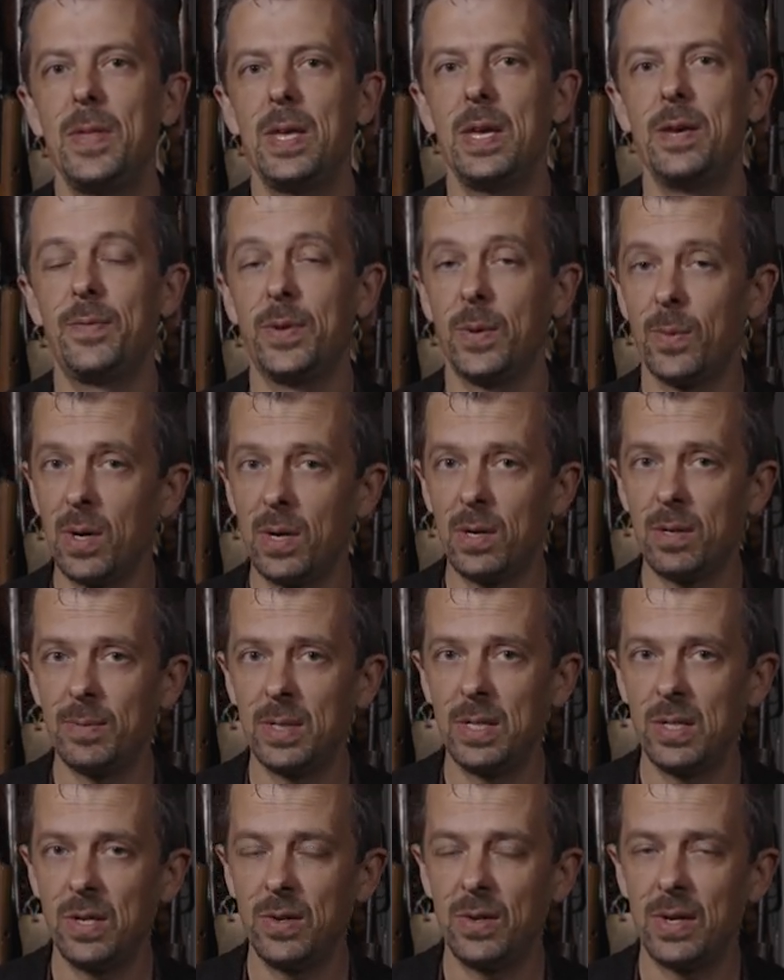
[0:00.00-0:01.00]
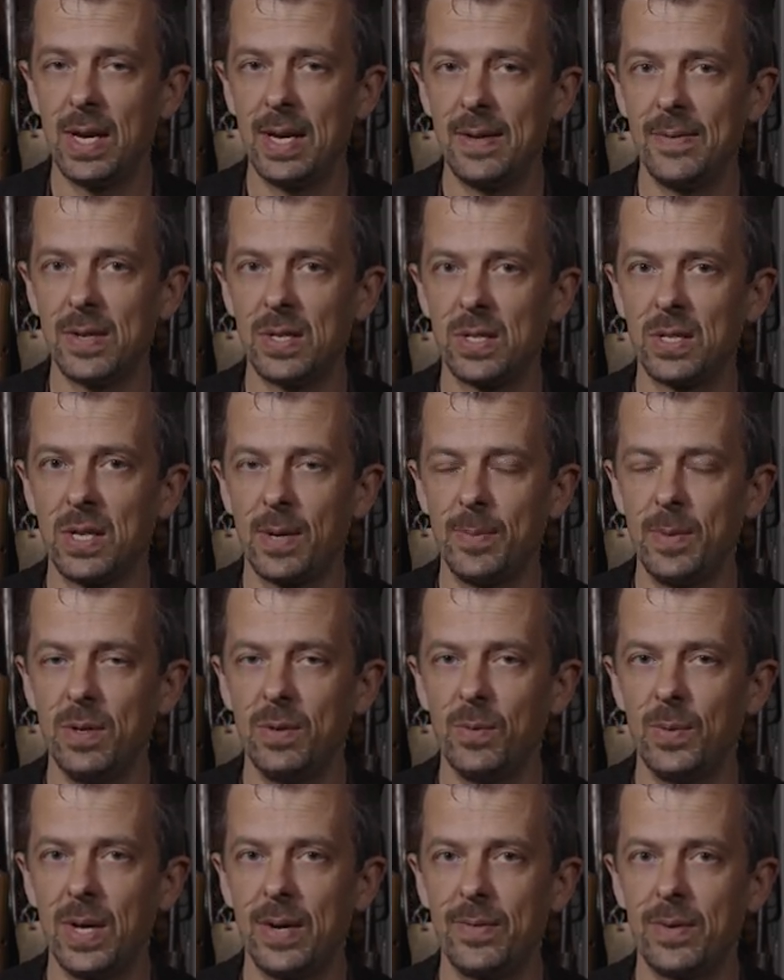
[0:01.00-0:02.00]
If you are in the UK this
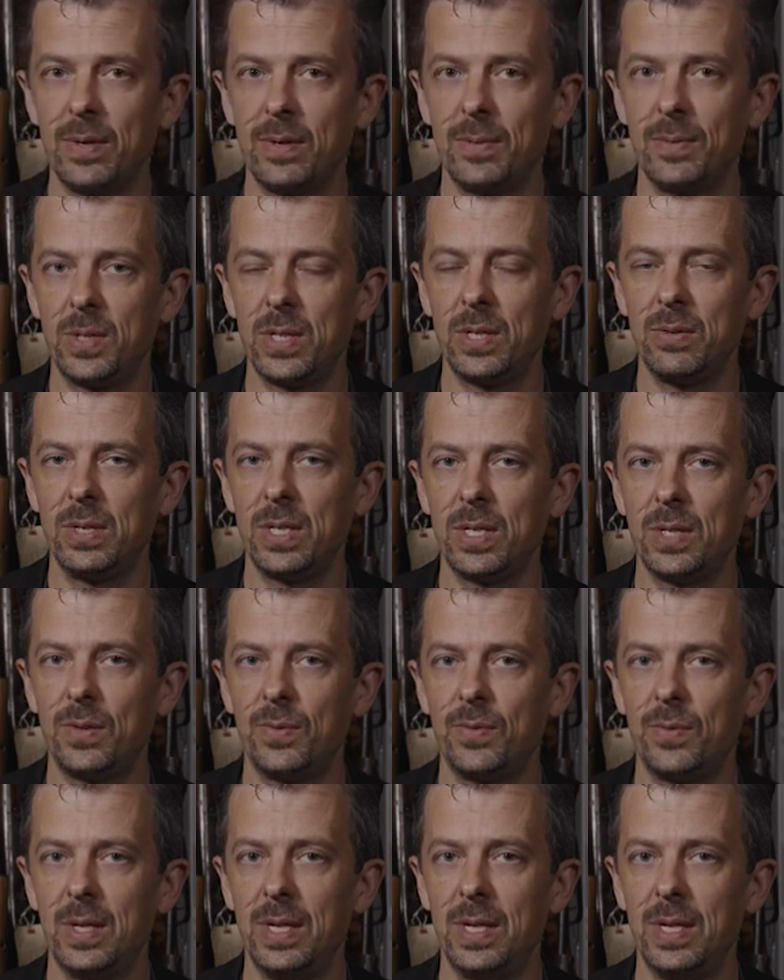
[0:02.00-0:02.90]
summer, we have a series of